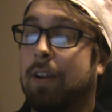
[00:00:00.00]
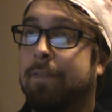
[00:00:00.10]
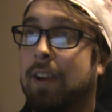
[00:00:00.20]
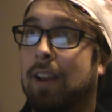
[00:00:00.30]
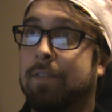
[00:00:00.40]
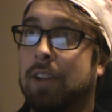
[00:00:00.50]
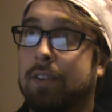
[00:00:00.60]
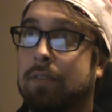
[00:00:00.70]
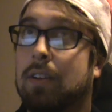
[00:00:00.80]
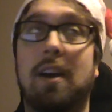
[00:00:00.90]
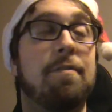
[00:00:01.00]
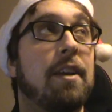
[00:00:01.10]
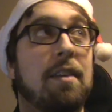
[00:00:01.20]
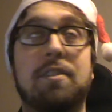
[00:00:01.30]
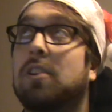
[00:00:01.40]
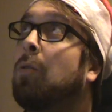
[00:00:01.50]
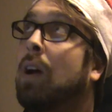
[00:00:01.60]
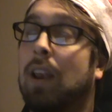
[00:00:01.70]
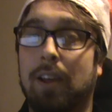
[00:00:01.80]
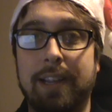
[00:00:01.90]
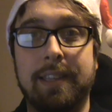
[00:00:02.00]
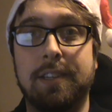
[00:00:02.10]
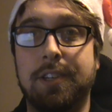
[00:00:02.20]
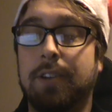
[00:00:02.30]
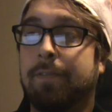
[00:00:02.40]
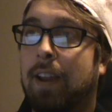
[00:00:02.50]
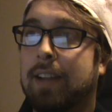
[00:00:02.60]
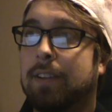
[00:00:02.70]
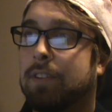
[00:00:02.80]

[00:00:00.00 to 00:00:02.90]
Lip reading: I feel I've done quite a lot in this new flat.